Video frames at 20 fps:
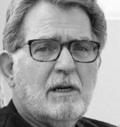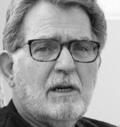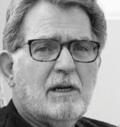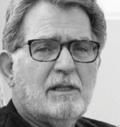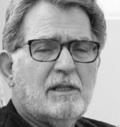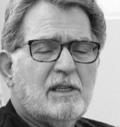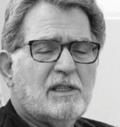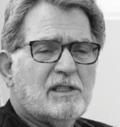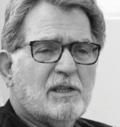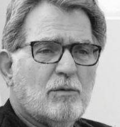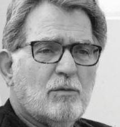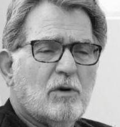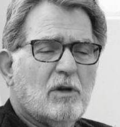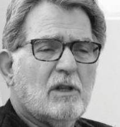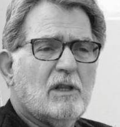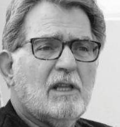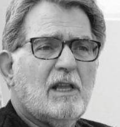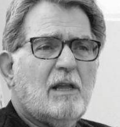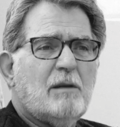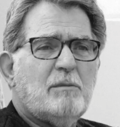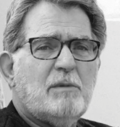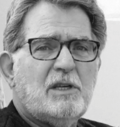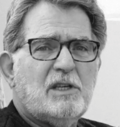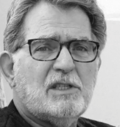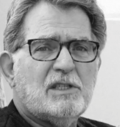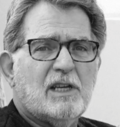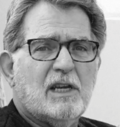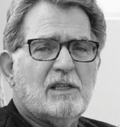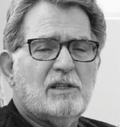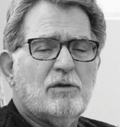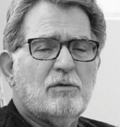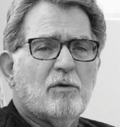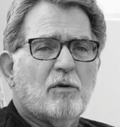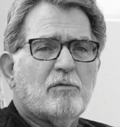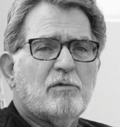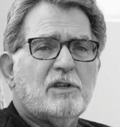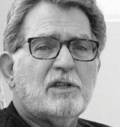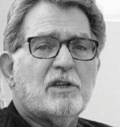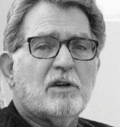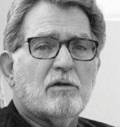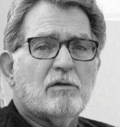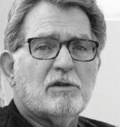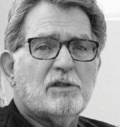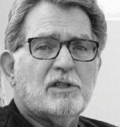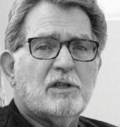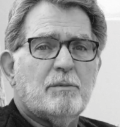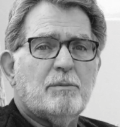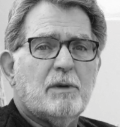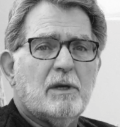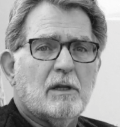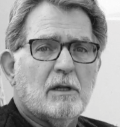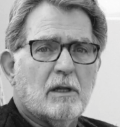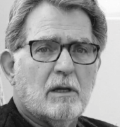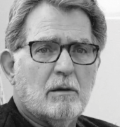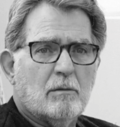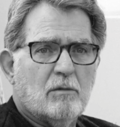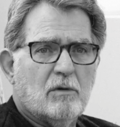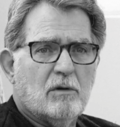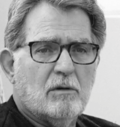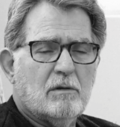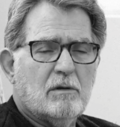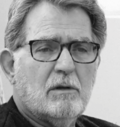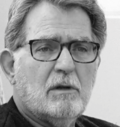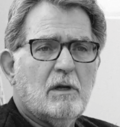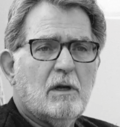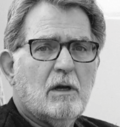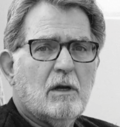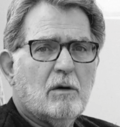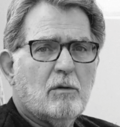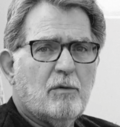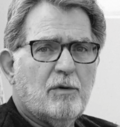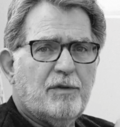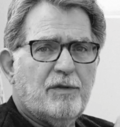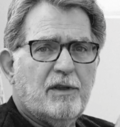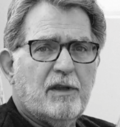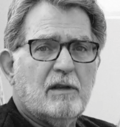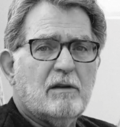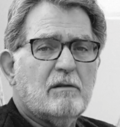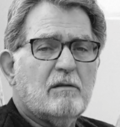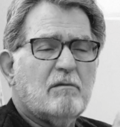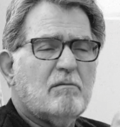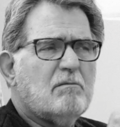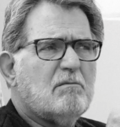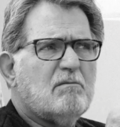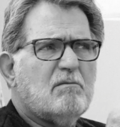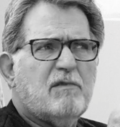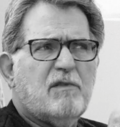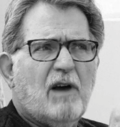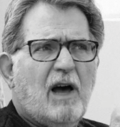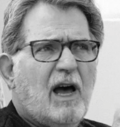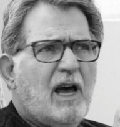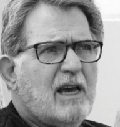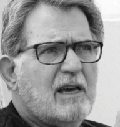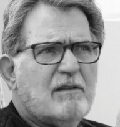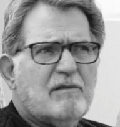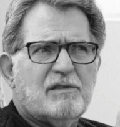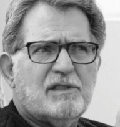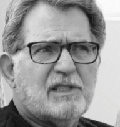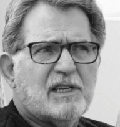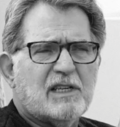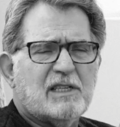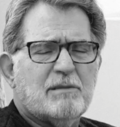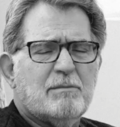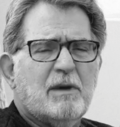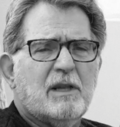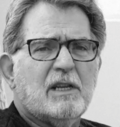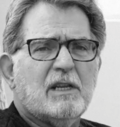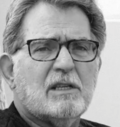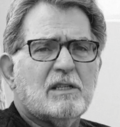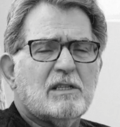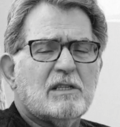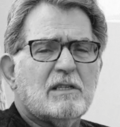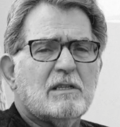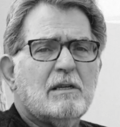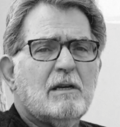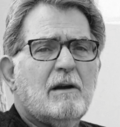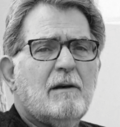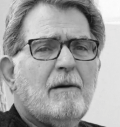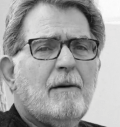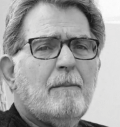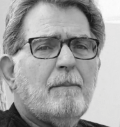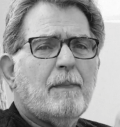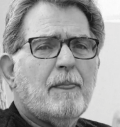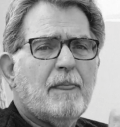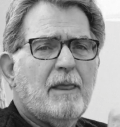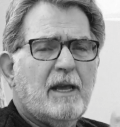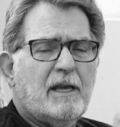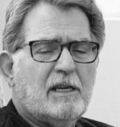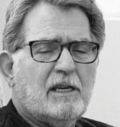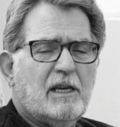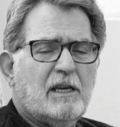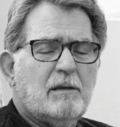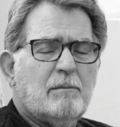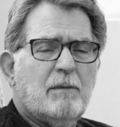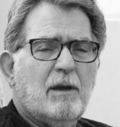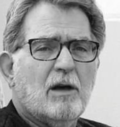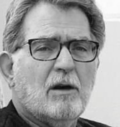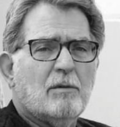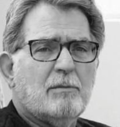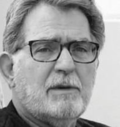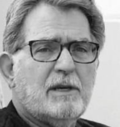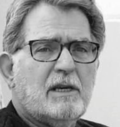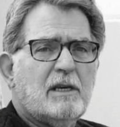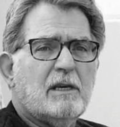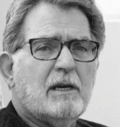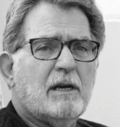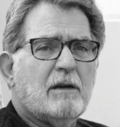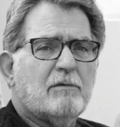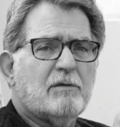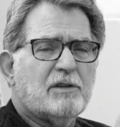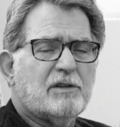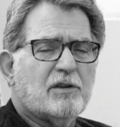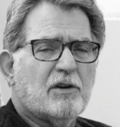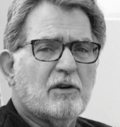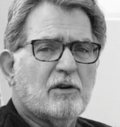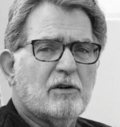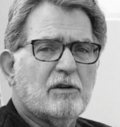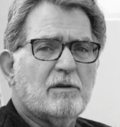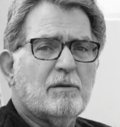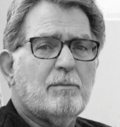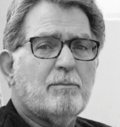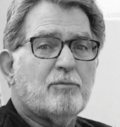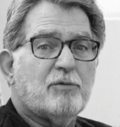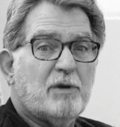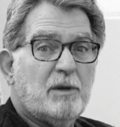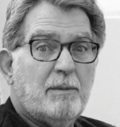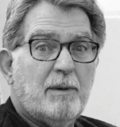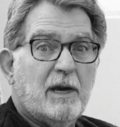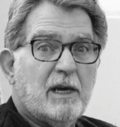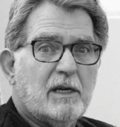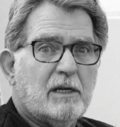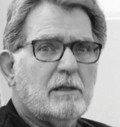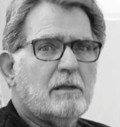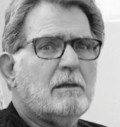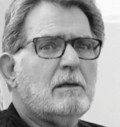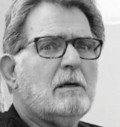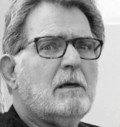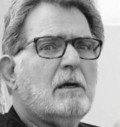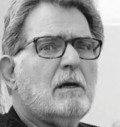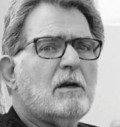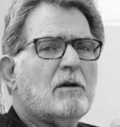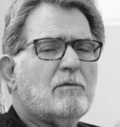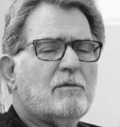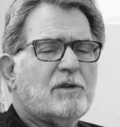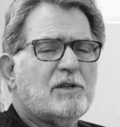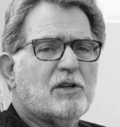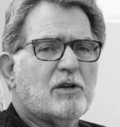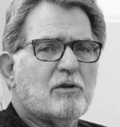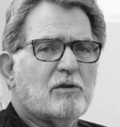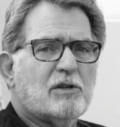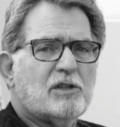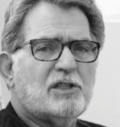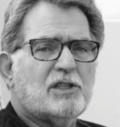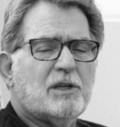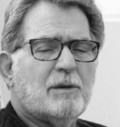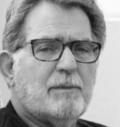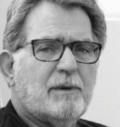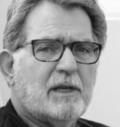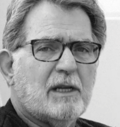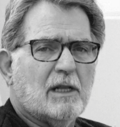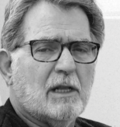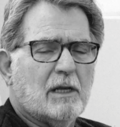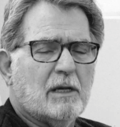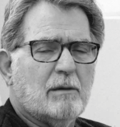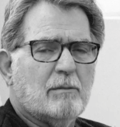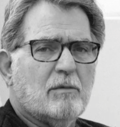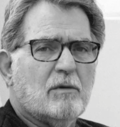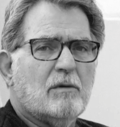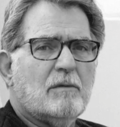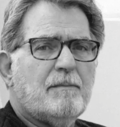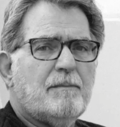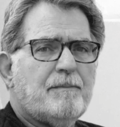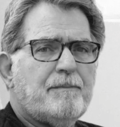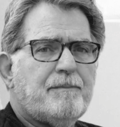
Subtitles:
And they said, well, let me send you a return shipping label. Within 5-6 minutes, they emailed me a prepaid return shipping label.